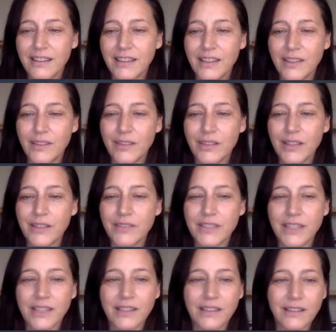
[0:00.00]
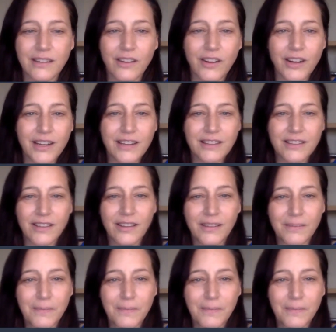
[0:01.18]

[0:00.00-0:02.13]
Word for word: you lived in Arkansas,